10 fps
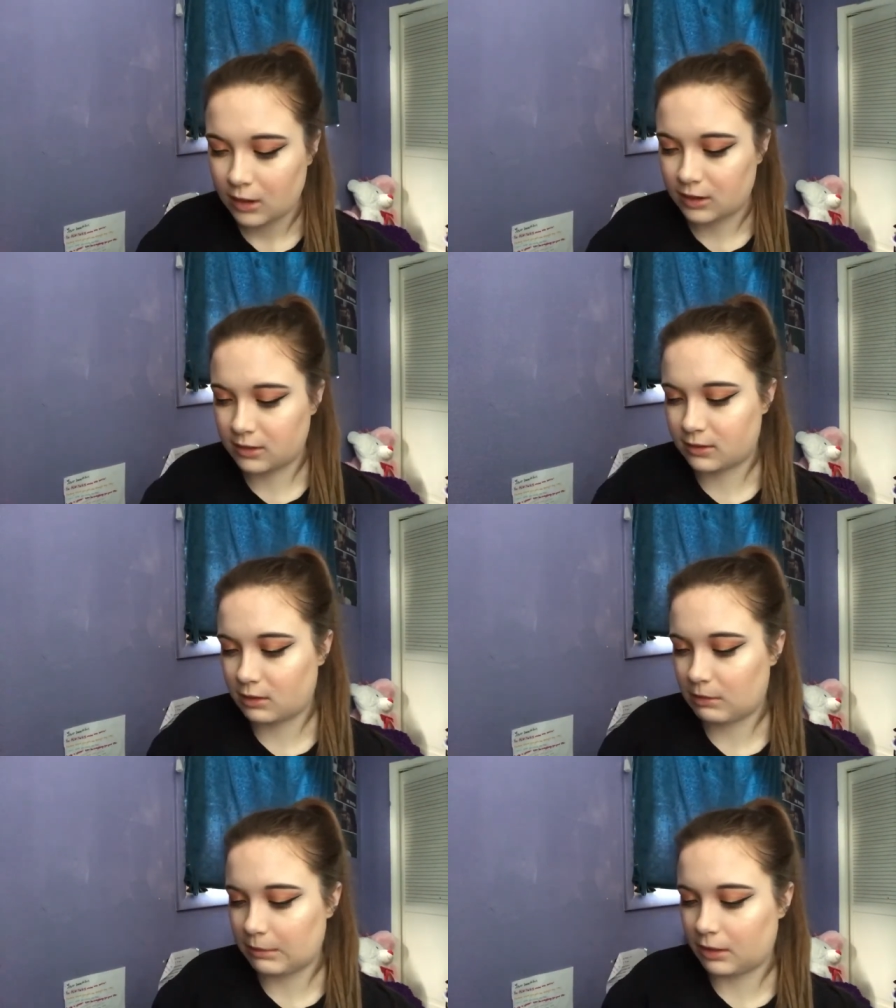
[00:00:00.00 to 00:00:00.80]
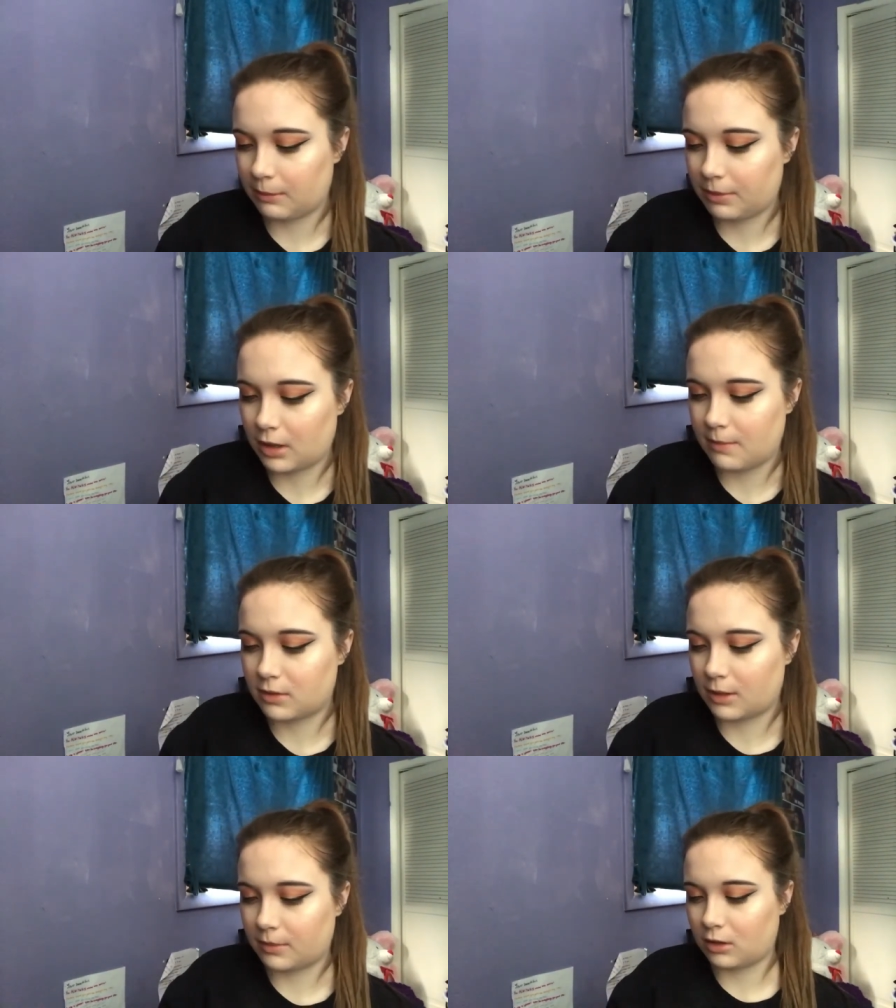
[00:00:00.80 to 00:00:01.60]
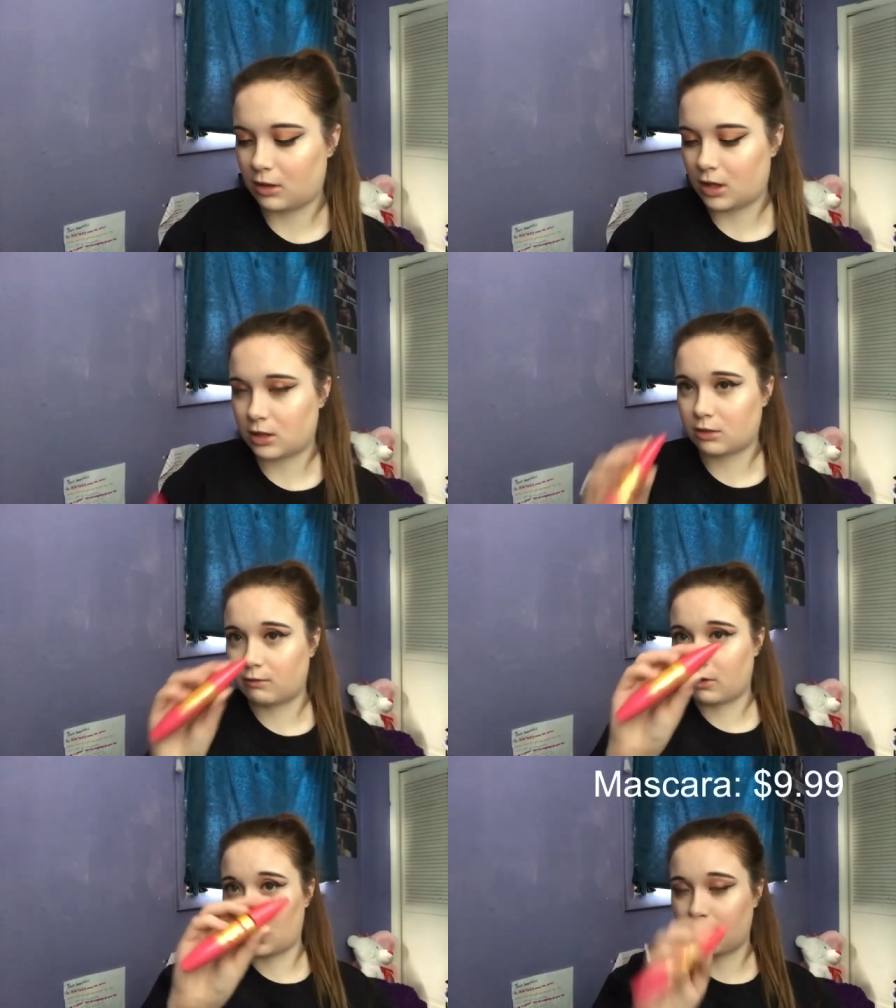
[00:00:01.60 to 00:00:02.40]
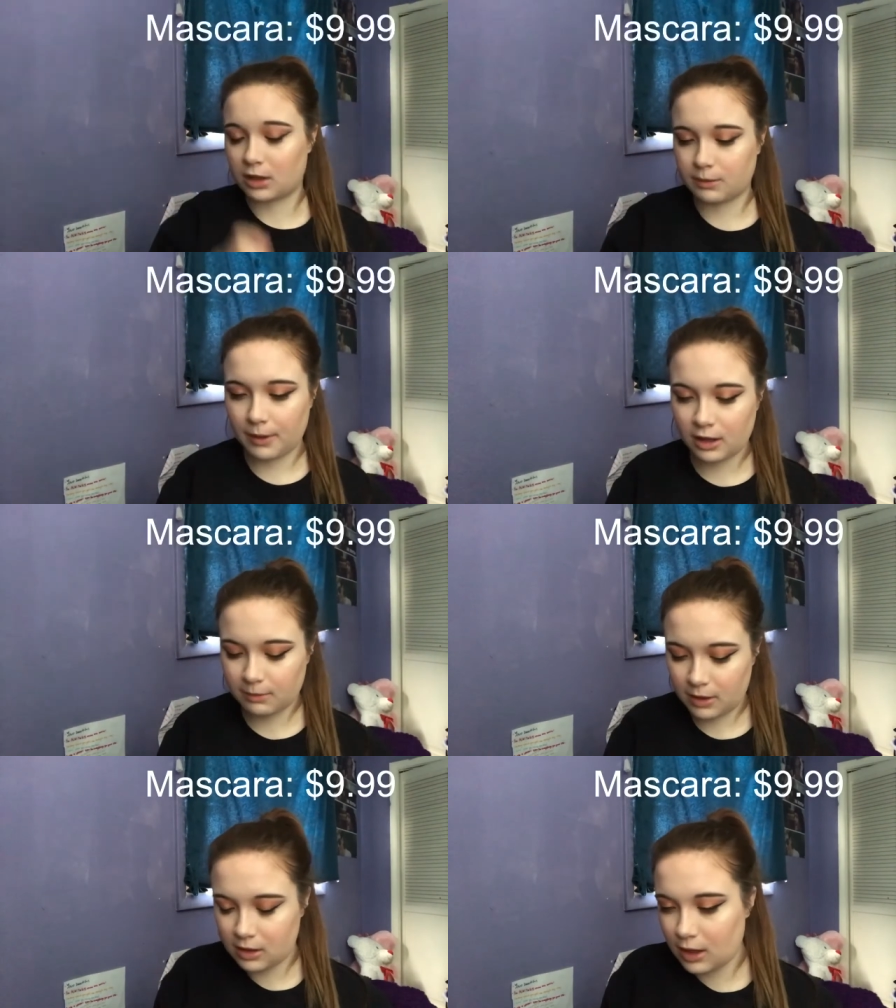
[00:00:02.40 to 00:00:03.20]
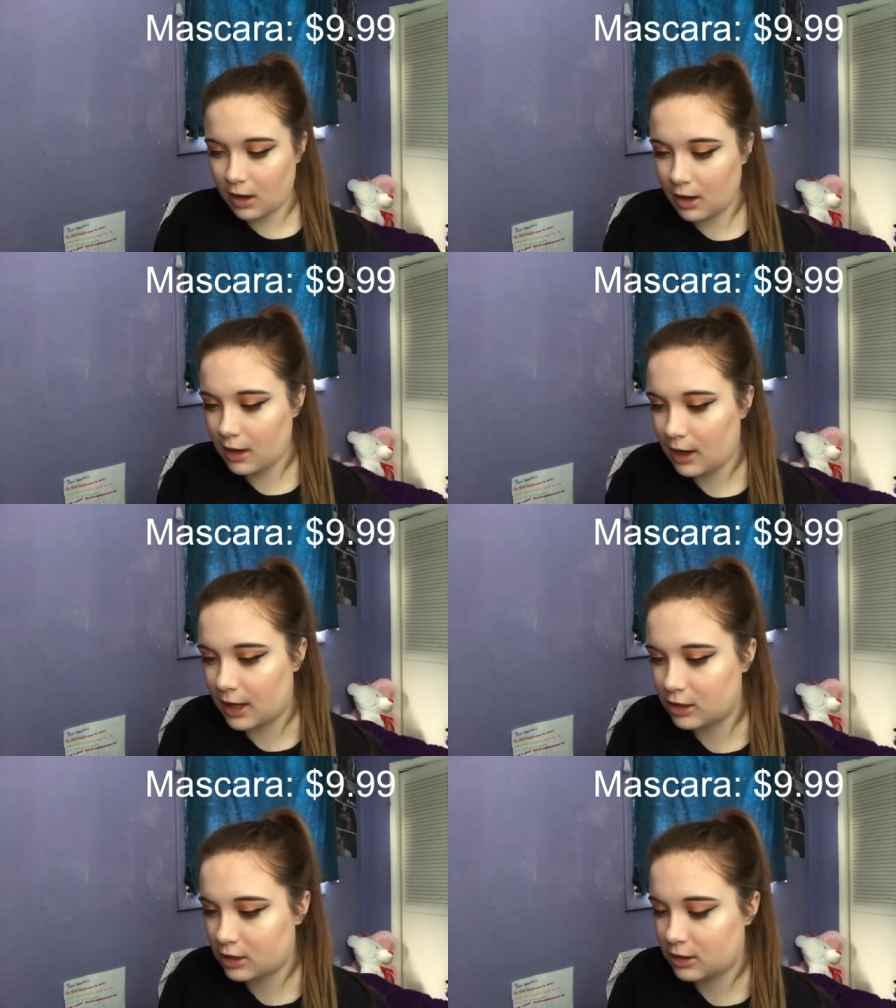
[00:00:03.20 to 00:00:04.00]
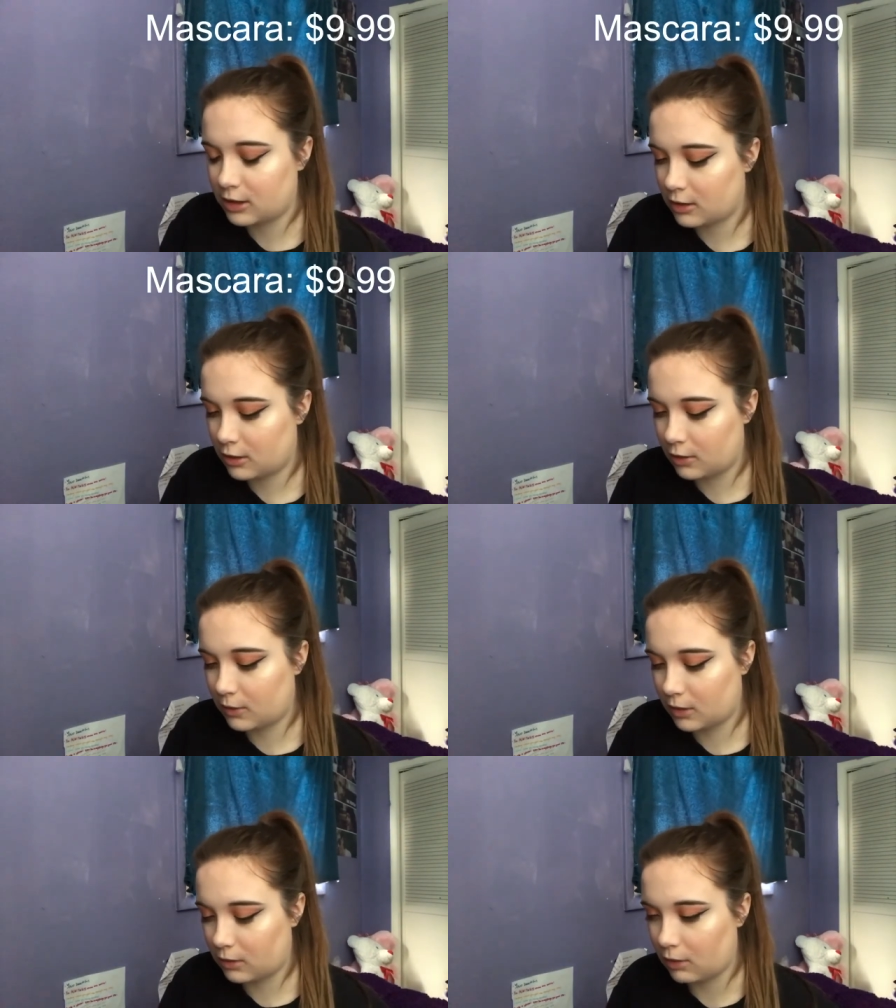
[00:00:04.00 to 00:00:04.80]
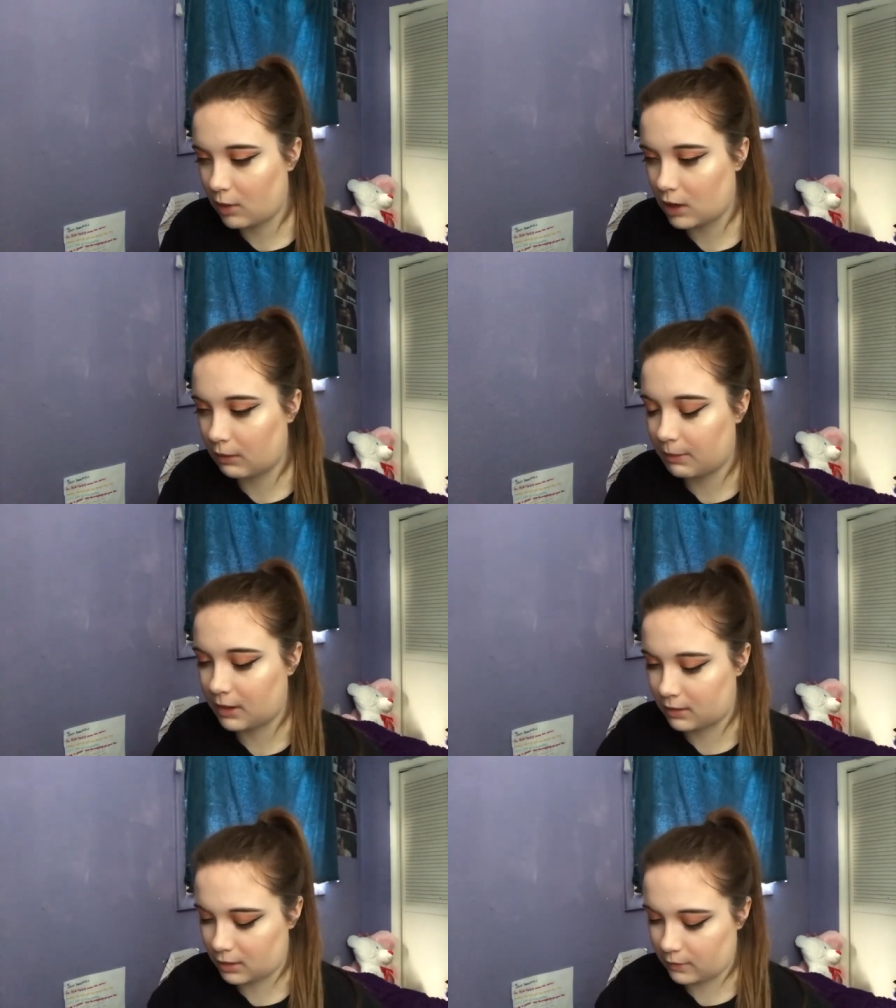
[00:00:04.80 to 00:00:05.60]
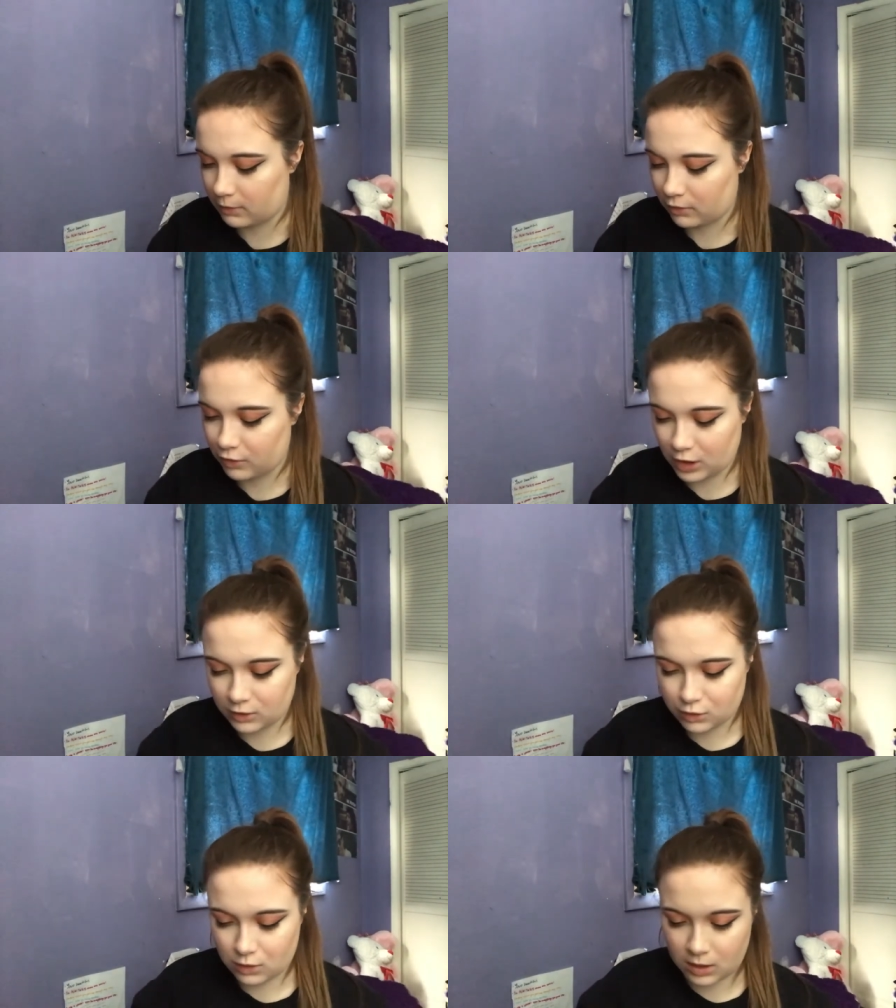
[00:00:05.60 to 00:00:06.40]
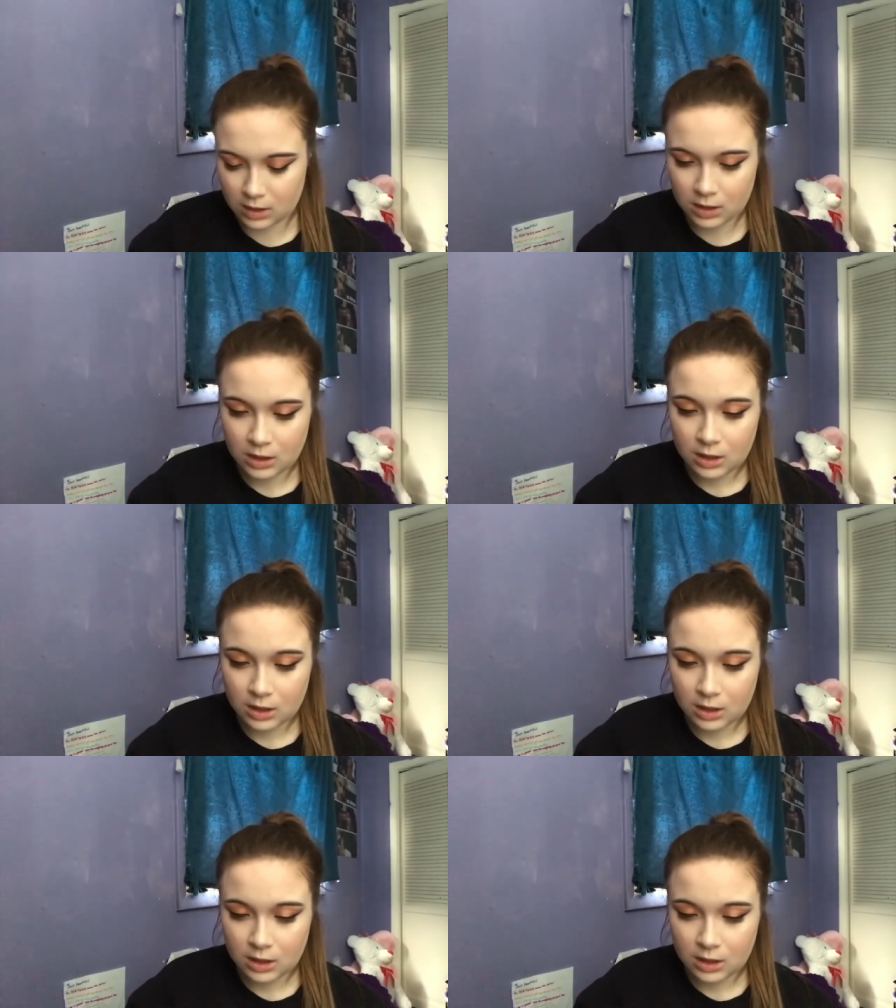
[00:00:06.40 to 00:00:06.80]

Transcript: This is the Maybelline Pumped Up Colossal Volume Express Mascara. I just needed a new one, so I randomly picked this up from the drugstore.